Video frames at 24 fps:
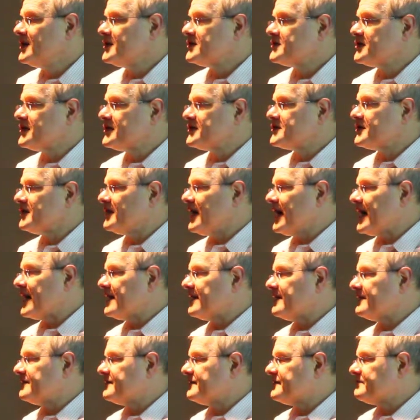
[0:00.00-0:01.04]
So there's a
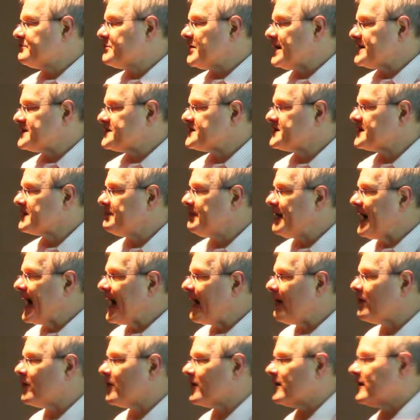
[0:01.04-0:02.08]
lot of processing
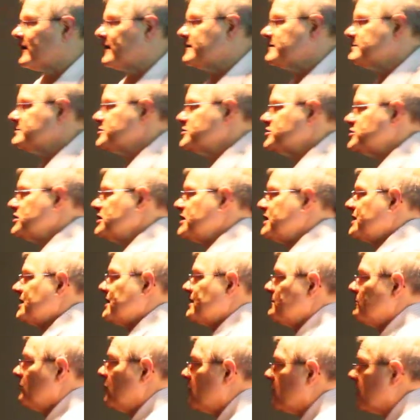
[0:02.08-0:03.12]
power on the
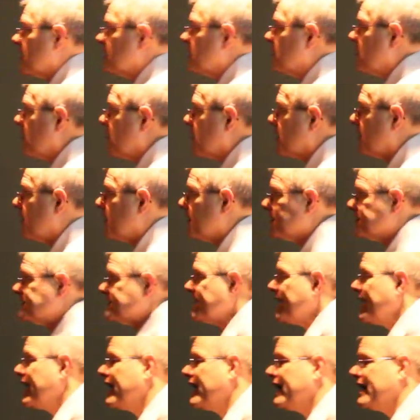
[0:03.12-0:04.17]
machine, more and more all the
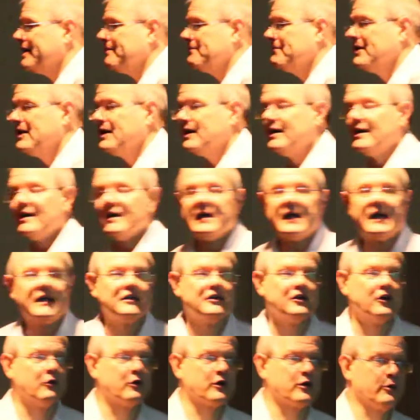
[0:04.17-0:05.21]
time, and
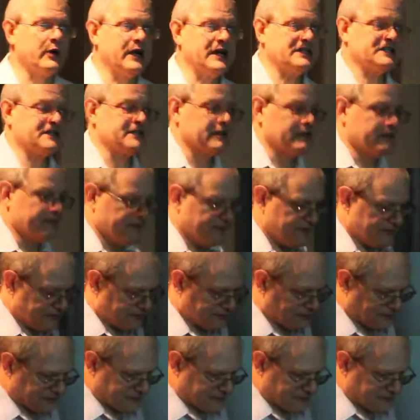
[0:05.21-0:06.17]
you don't want to waste it.